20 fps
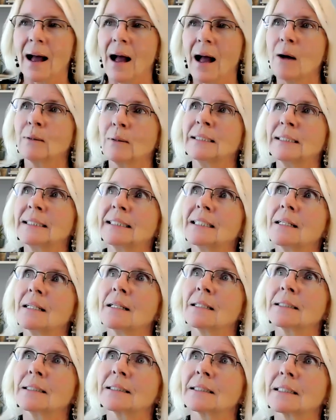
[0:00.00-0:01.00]
I would
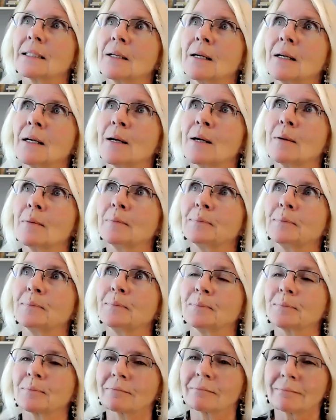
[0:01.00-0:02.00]
just
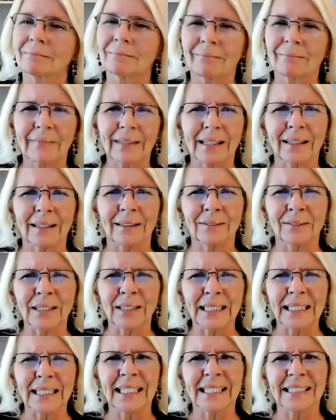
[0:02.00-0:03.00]

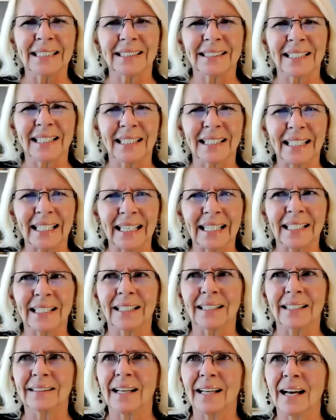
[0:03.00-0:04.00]
really
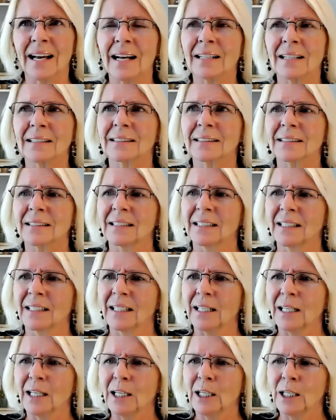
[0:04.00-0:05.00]
think that
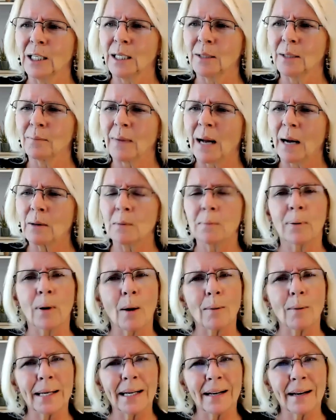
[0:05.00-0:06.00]
I would
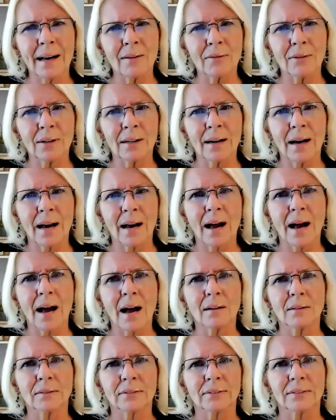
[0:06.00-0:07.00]
probably never
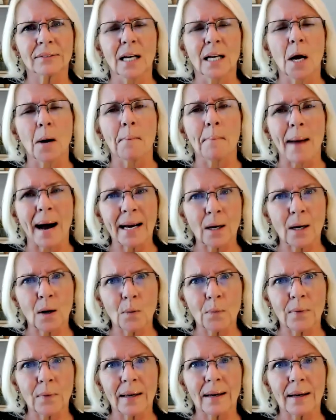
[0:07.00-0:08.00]
have my
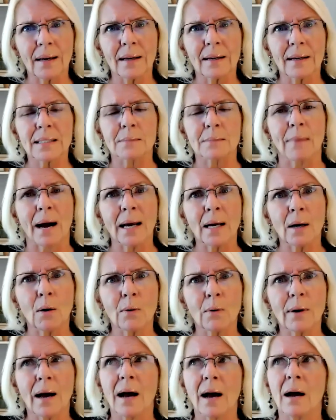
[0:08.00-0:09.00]
own things, my
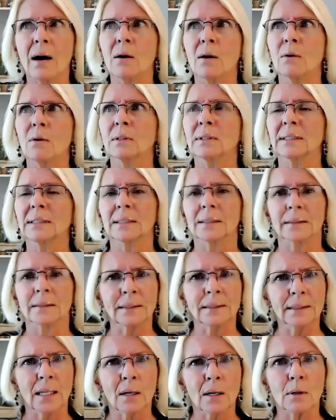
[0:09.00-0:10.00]
own house,
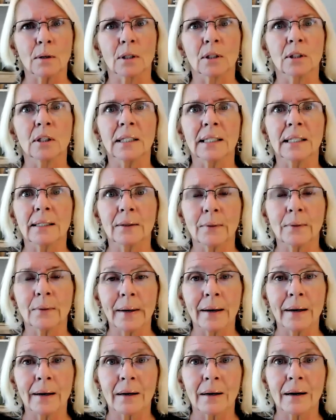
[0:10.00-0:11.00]
a good
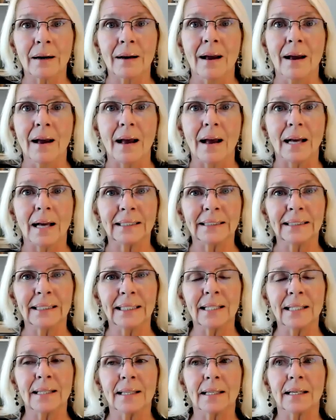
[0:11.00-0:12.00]
career, and
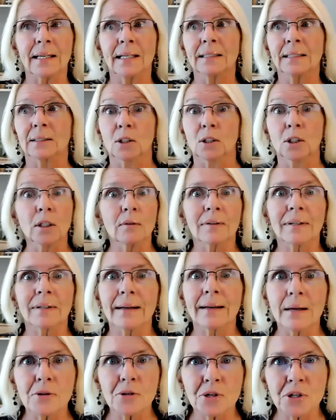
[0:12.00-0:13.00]
these things, good
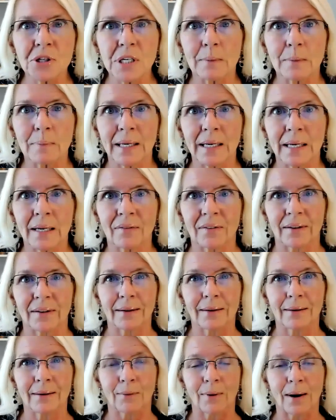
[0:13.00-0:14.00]
relationship
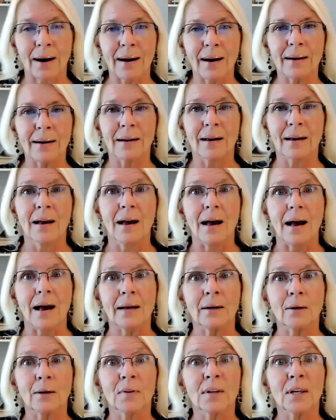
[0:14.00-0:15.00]
even, right?
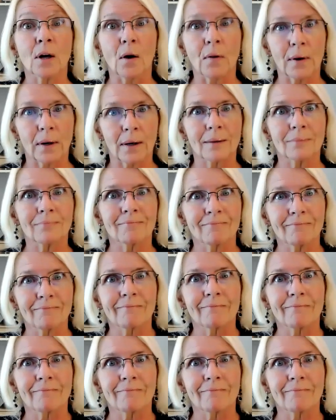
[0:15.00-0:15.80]
And on the other